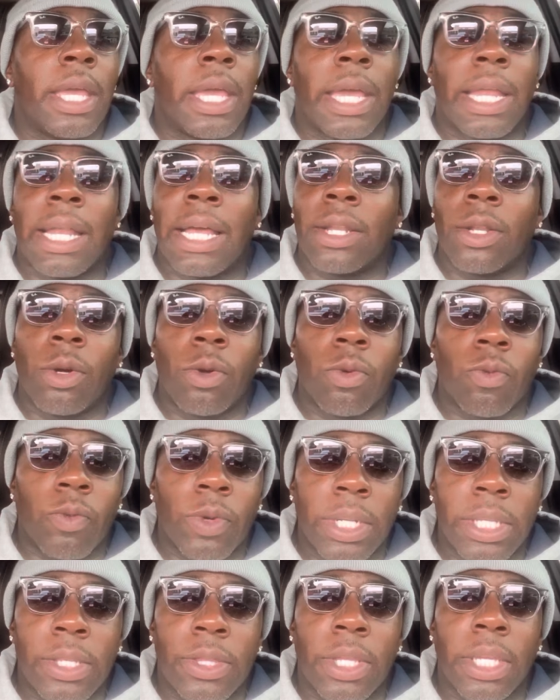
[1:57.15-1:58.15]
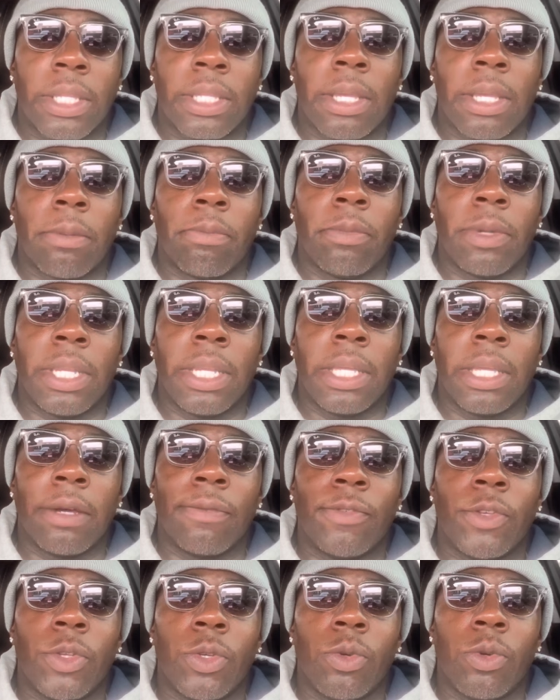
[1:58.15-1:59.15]
And I don't really think that many
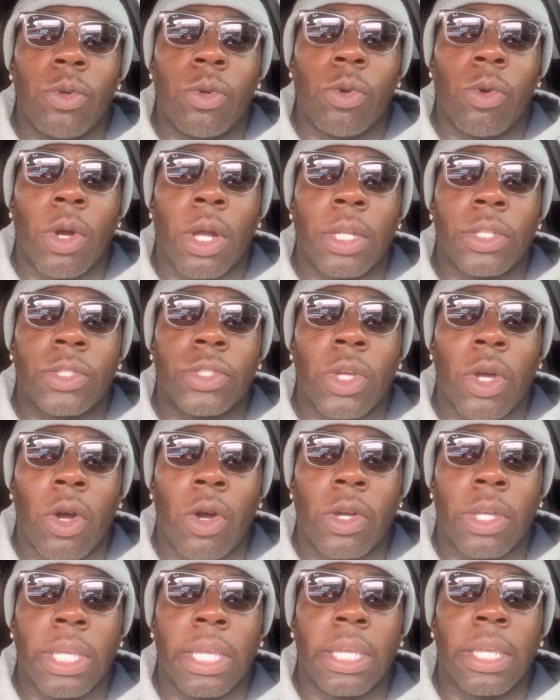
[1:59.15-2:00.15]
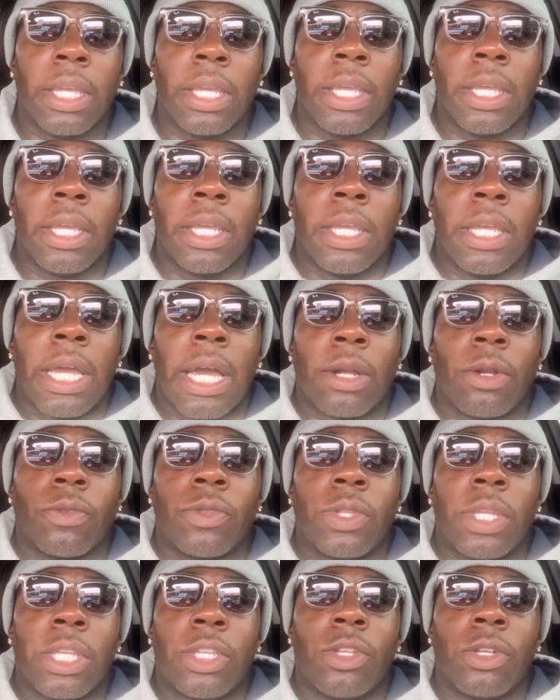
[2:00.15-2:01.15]
of you who are talking, I don't
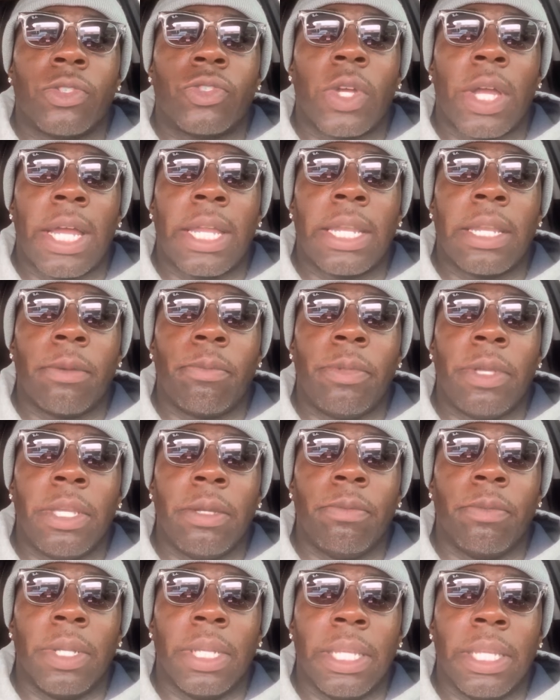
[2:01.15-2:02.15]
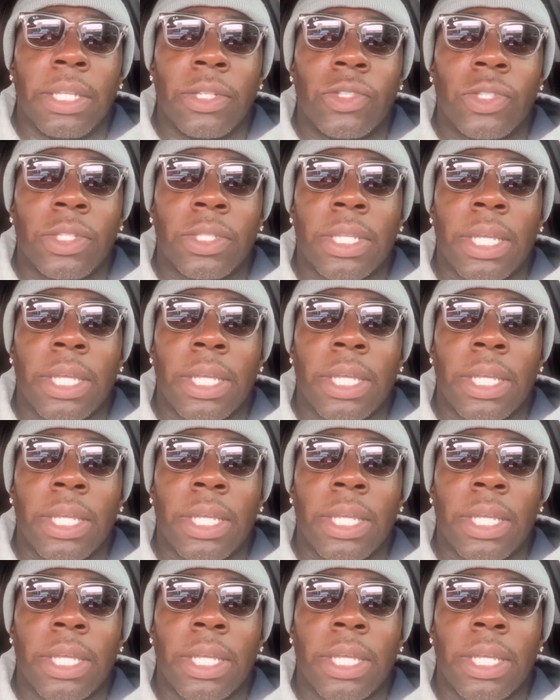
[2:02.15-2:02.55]
think you're trying to be malicious.